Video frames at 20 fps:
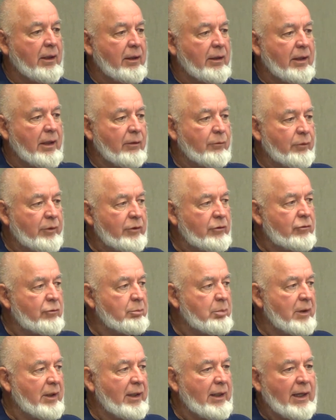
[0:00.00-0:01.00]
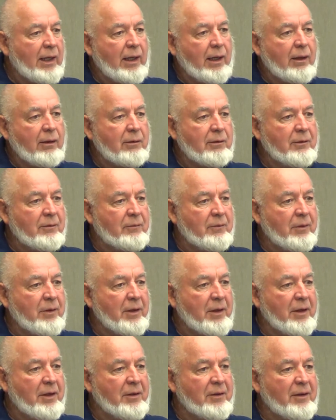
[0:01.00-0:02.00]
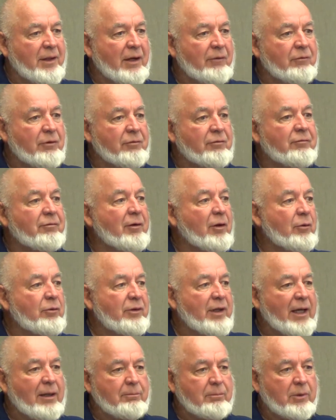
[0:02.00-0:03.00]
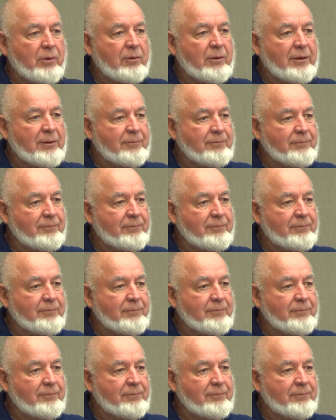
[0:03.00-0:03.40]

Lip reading: that we spread out that would float that building.